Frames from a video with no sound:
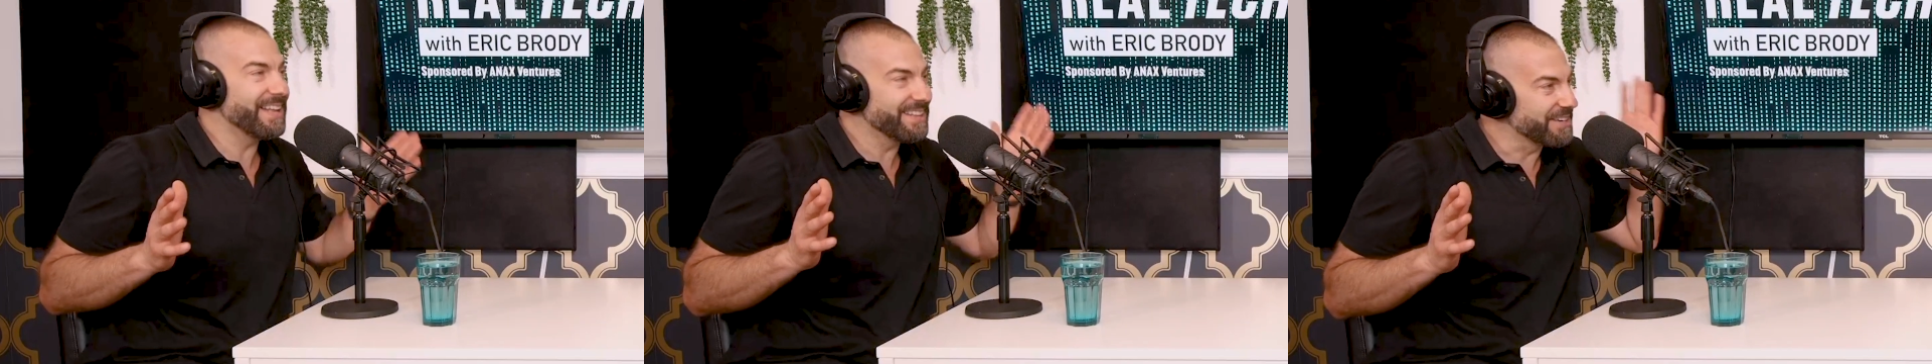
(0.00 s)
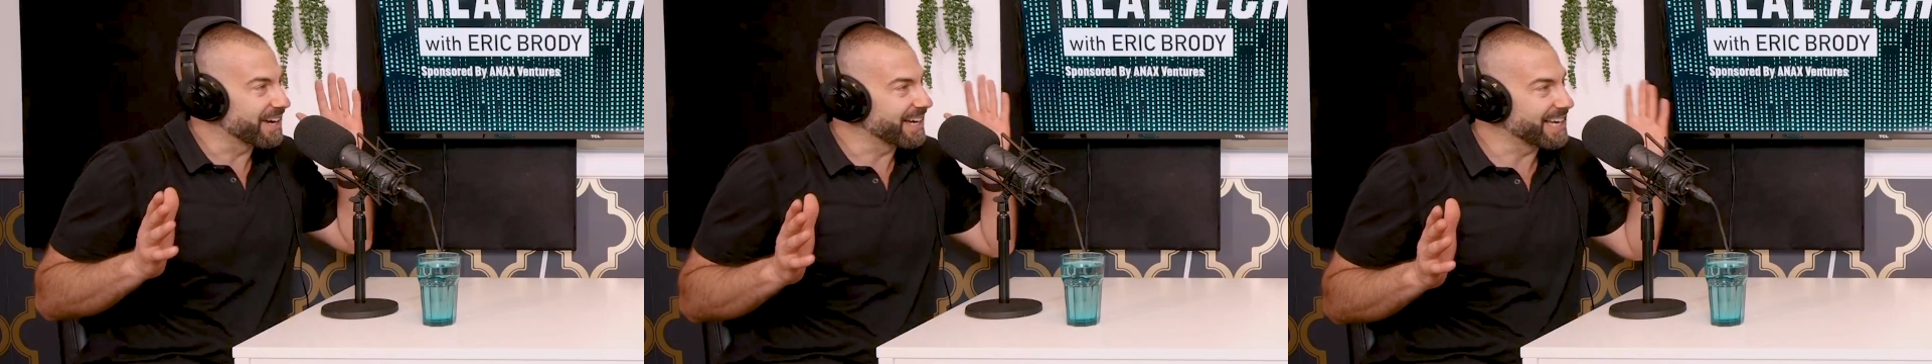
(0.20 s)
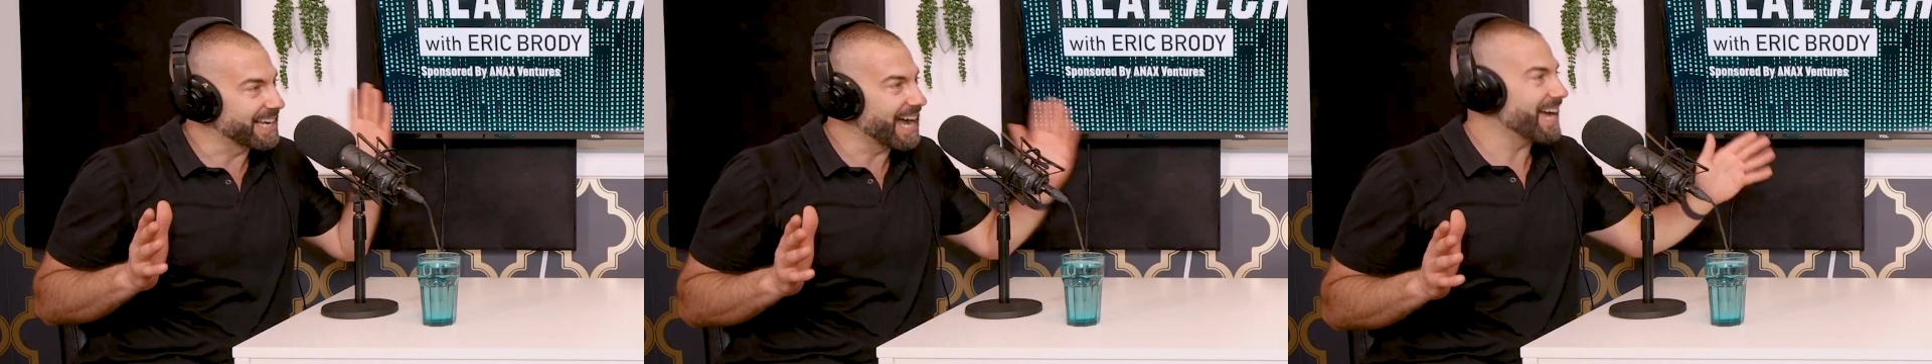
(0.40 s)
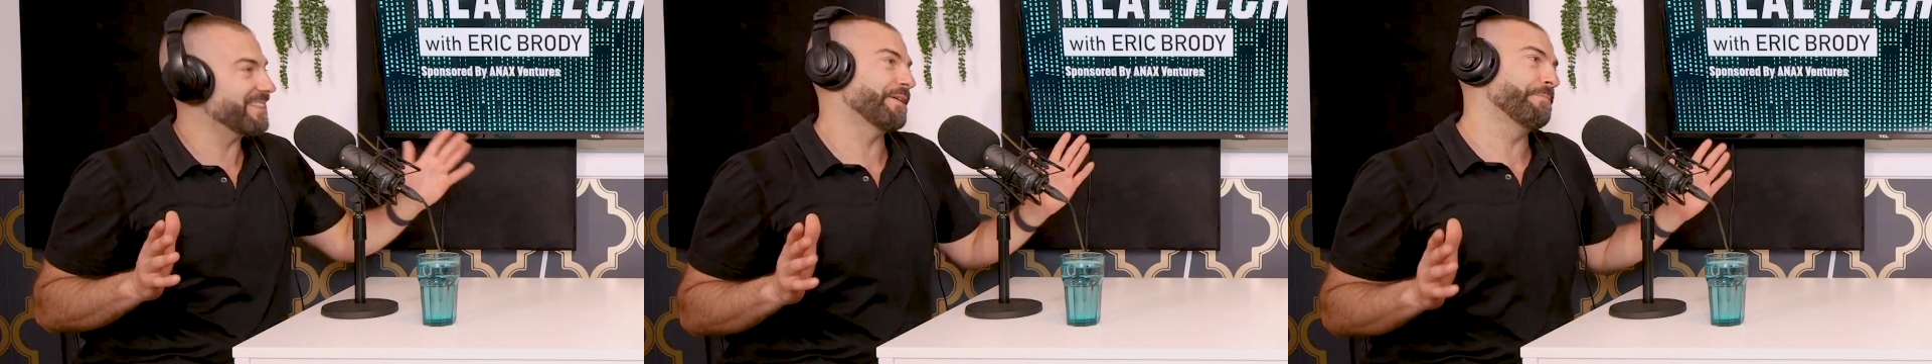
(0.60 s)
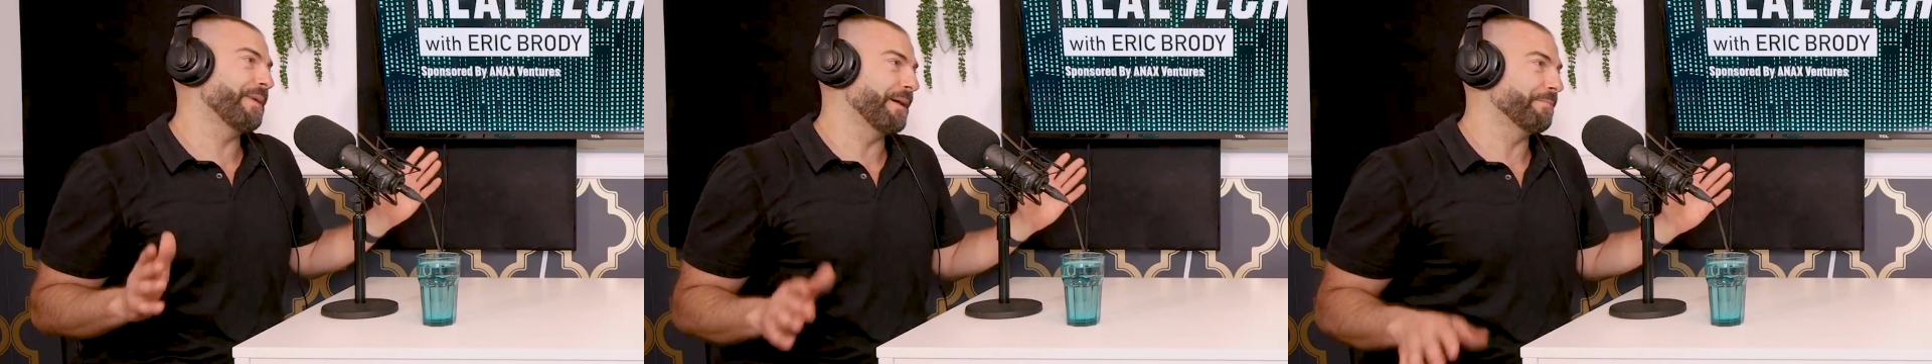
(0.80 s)
You
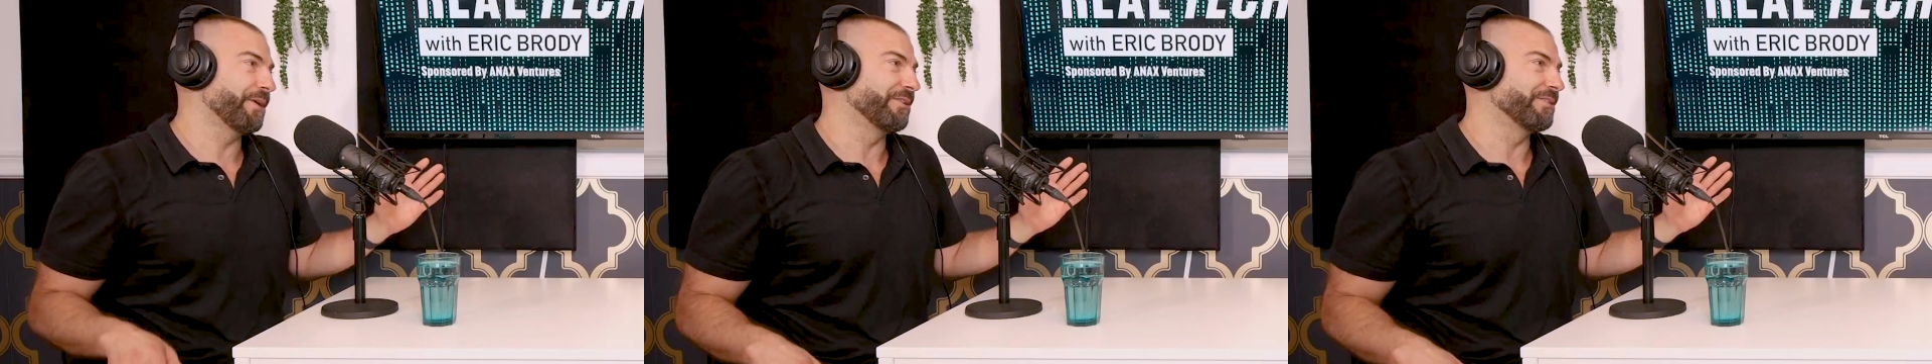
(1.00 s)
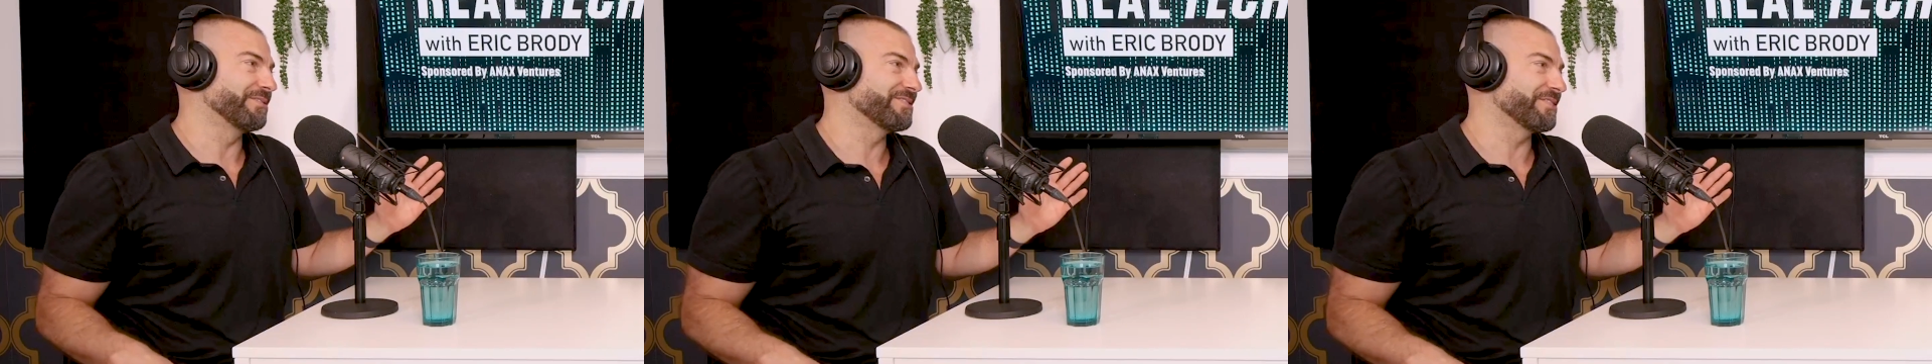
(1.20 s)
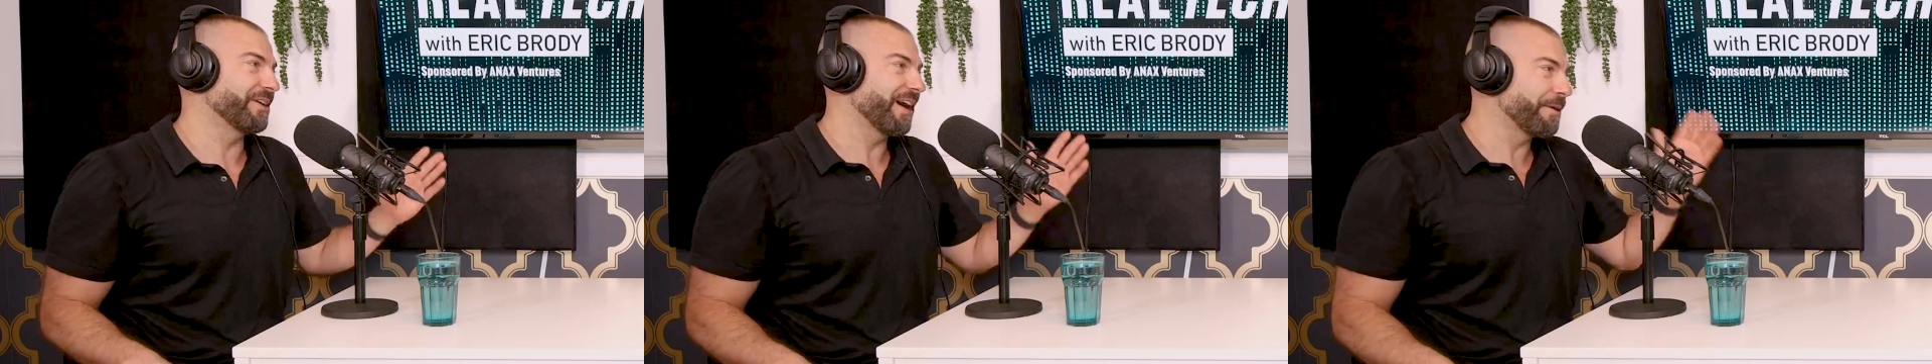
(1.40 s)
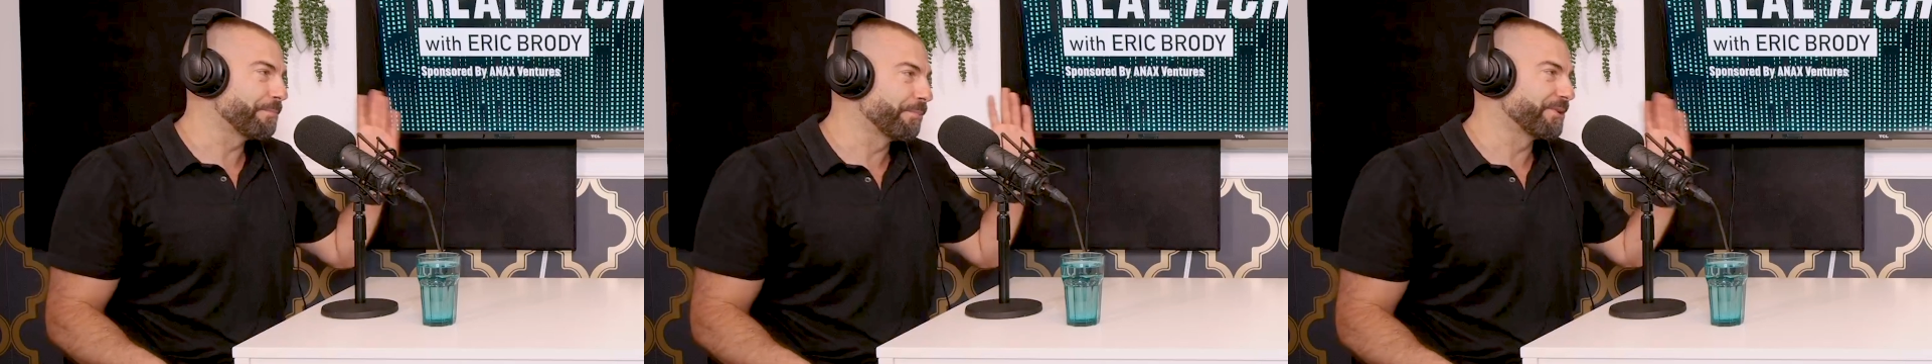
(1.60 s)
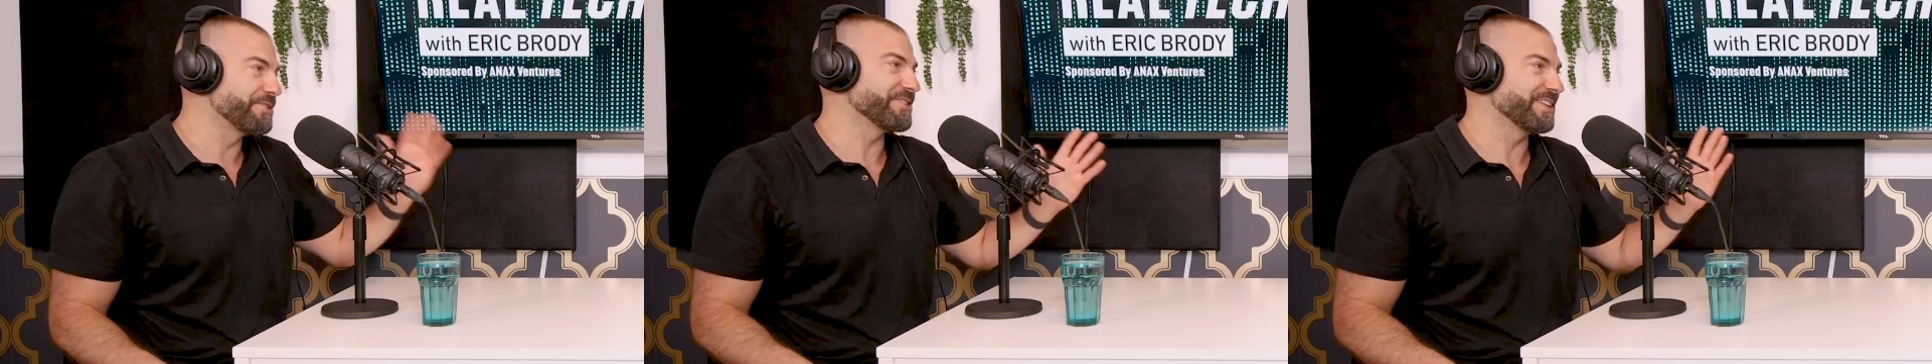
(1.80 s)
got the memo. So I
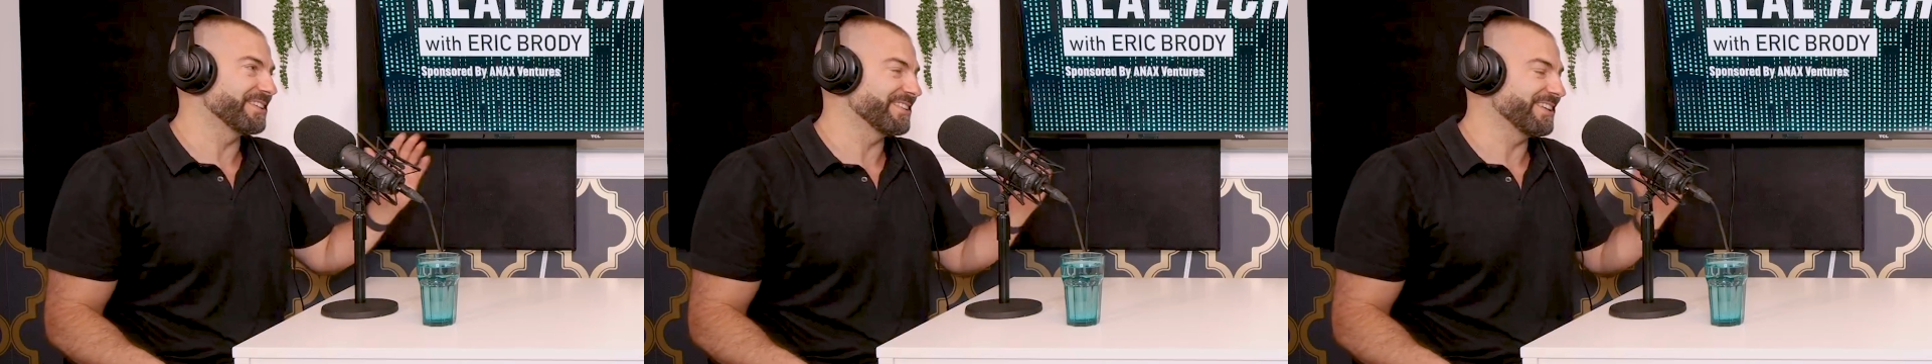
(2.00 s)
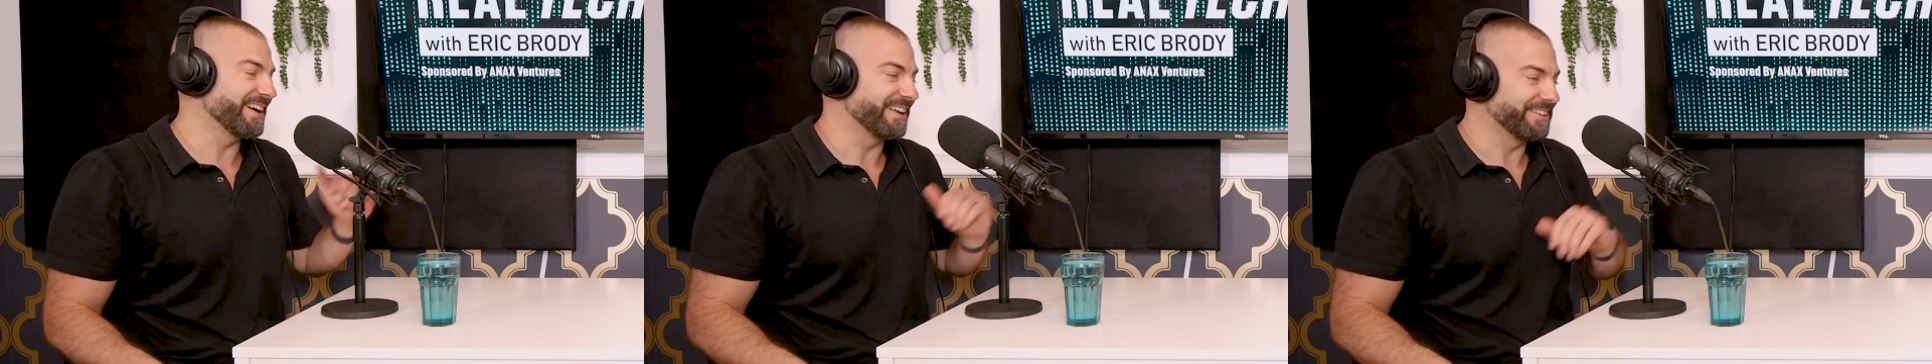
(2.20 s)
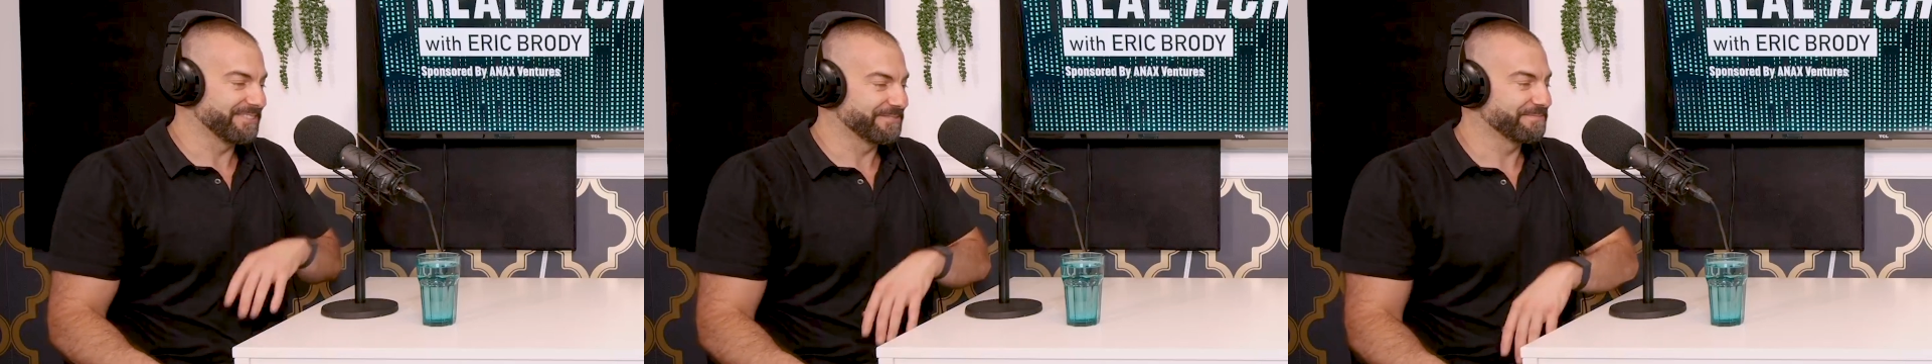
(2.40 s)
appreciate that.